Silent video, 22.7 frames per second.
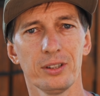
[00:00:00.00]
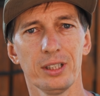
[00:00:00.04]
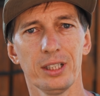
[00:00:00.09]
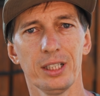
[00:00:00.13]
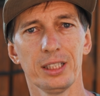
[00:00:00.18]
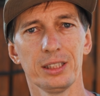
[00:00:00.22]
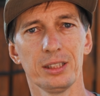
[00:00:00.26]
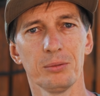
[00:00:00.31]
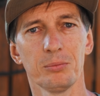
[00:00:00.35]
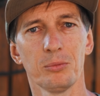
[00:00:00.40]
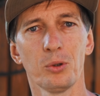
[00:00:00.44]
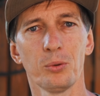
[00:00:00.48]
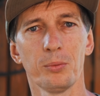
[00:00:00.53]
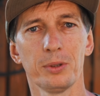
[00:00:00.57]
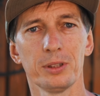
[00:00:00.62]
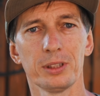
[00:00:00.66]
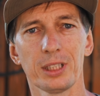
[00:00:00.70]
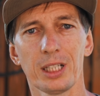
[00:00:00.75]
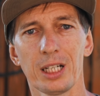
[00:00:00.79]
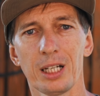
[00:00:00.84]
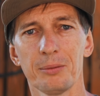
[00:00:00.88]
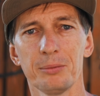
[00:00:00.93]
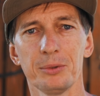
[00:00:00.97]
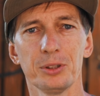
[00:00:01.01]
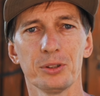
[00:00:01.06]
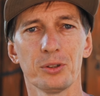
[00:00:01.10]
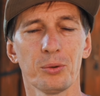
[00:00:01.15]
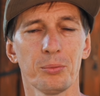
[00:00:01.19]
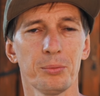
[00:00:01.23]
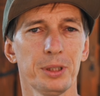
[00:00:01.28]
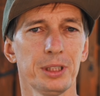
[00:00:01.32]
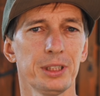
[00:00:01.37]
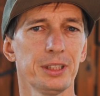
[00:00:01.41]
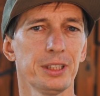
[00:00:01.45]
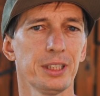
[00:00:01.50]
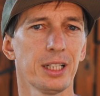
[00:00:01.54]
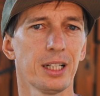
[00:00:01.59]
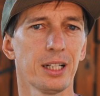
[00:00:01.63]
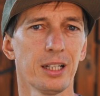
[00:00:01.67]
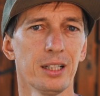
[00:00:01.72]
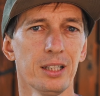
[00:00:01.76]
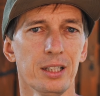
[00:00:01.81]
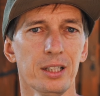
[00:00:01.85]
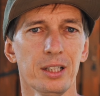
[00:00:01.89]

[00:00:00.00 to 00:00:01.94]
at the moment I'm in Romania,